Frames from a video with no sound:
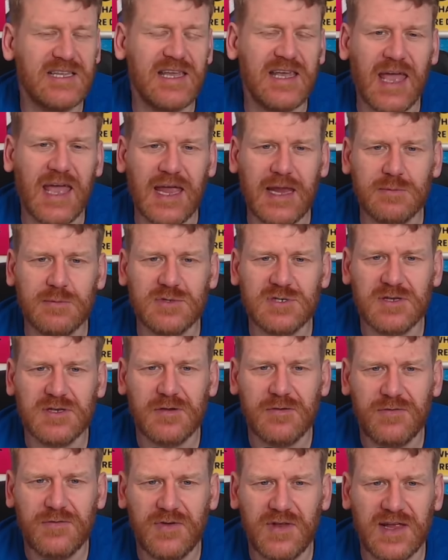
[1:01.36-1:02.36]
games
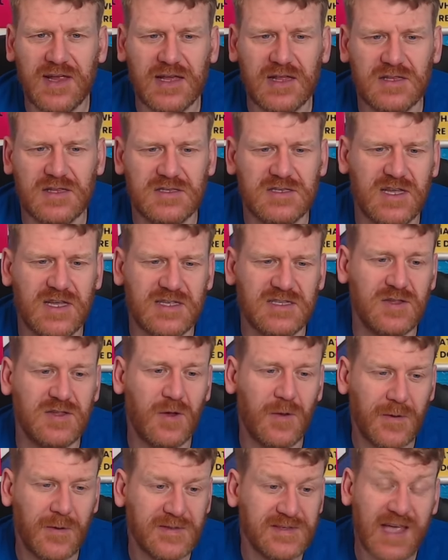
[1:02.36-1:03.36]
for England. So that's
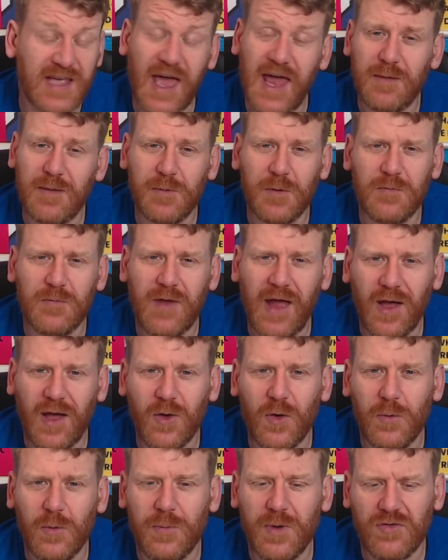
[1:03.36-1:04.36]
not a terrible
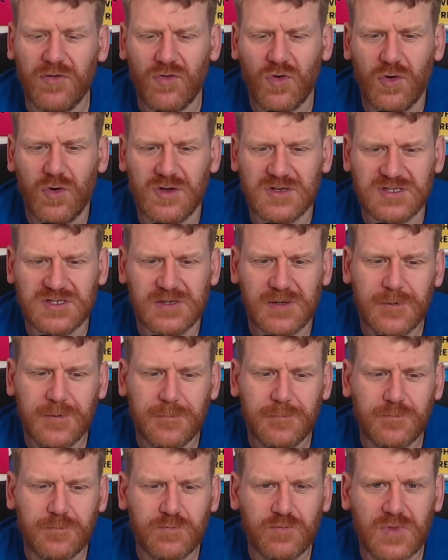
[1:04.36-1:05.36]
record, but of course,
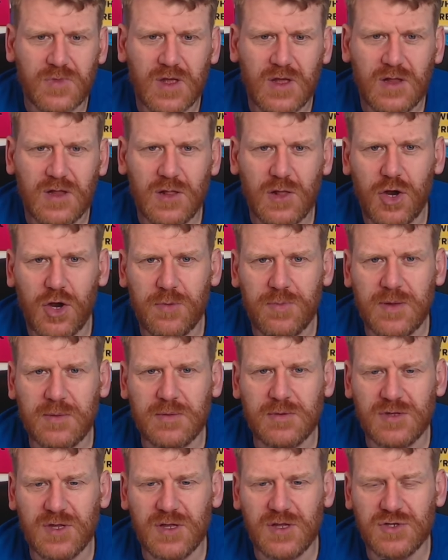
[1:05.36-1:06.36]
a lot of
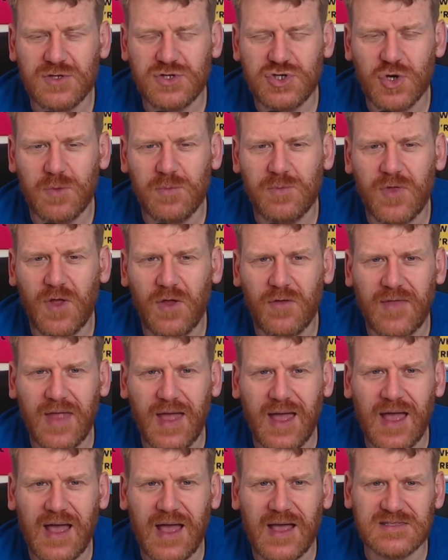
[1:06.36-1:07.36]
people jumped on
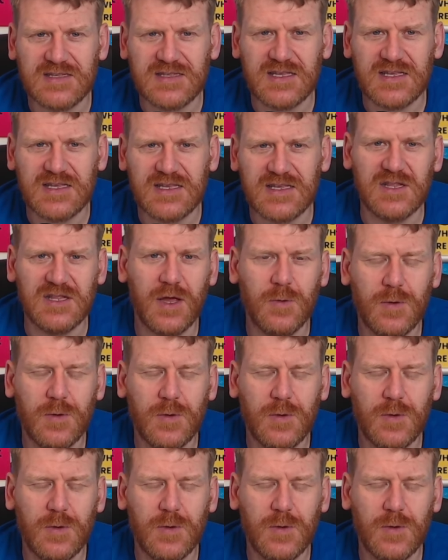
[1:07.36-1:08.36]
that as they do.
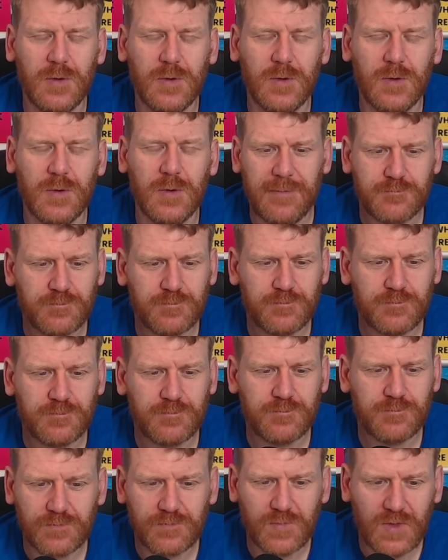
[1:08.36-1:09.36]
Um,
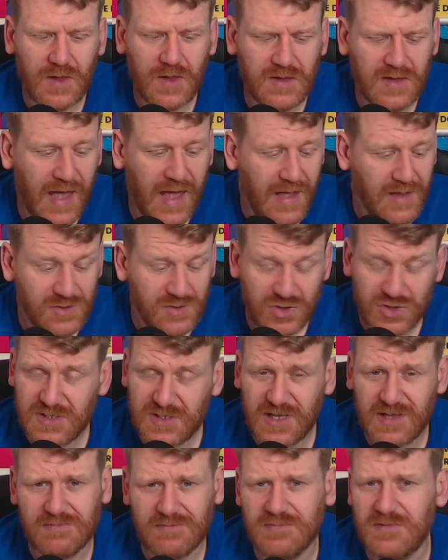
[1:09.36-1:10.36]
yeah, just
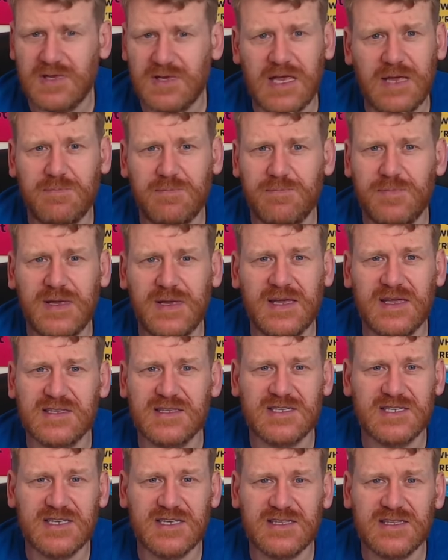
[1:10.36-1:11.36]
keep be
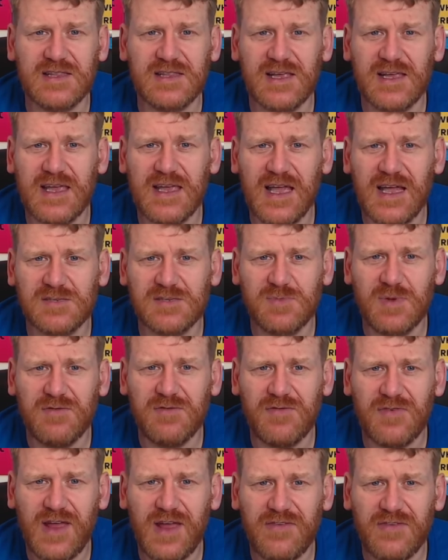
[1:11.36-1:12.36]
consistent like he has been
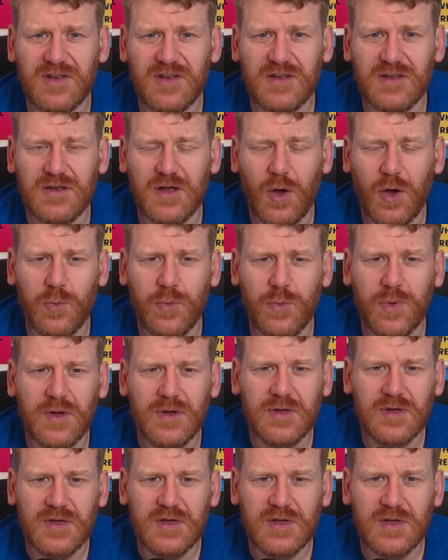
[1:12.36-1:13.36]
for Everton and hope
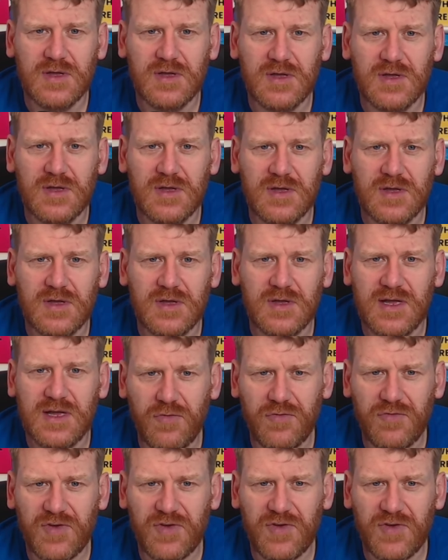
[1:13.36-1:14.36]
it's
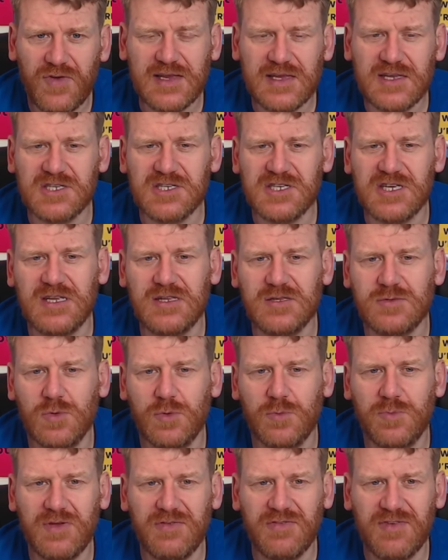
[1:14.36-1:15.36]
enough. A clean sheet
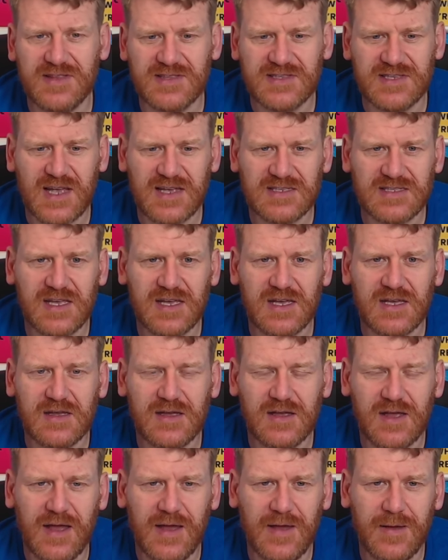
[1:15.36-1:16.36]
will be fantastic.
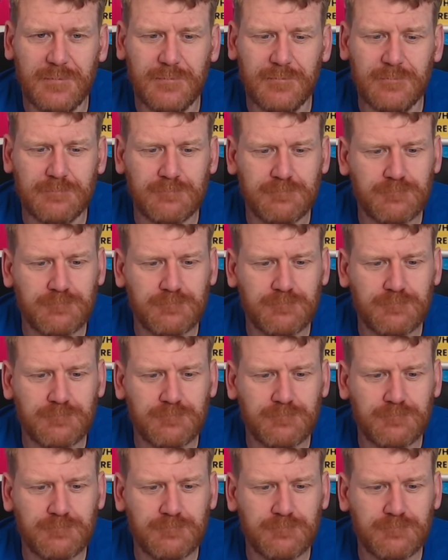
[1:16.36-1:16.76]
Um,